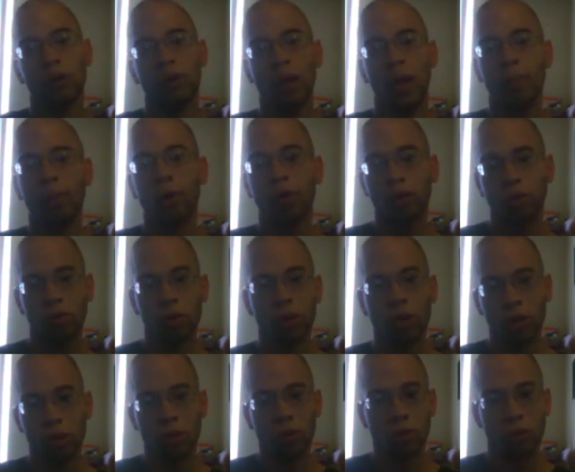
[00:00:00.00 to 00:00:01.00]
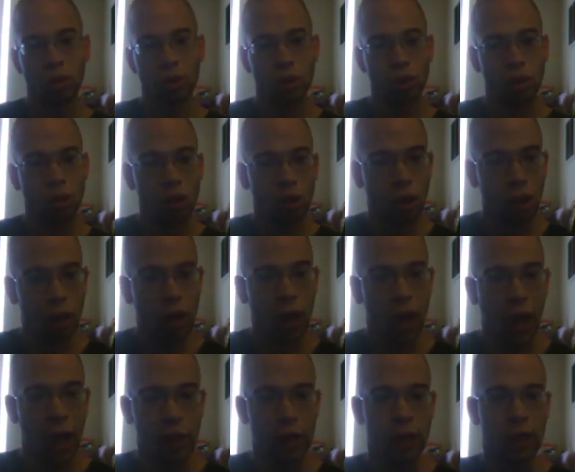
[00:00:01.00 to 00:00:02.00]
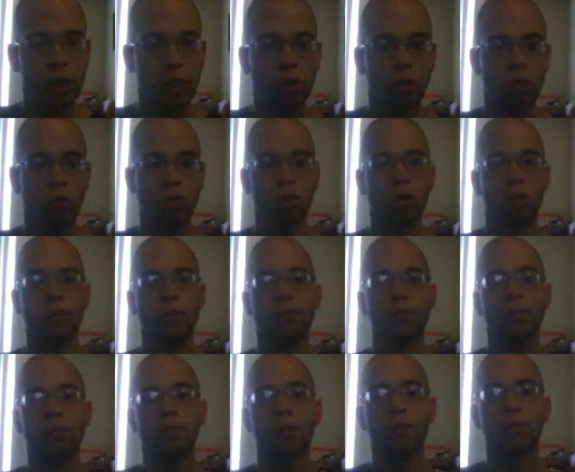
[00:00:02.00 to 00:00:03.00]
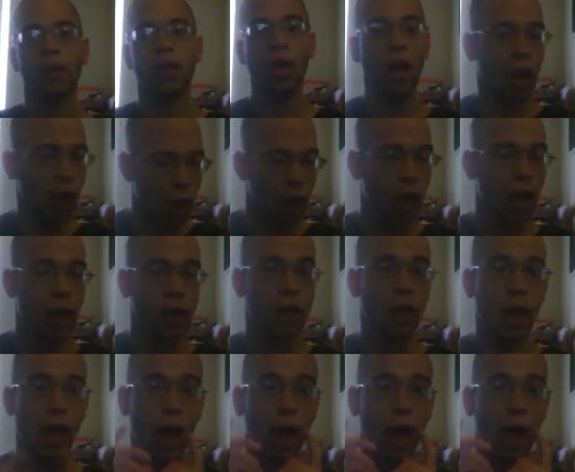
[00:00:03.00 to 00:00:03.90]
I grabbed all three of those at the deal store. And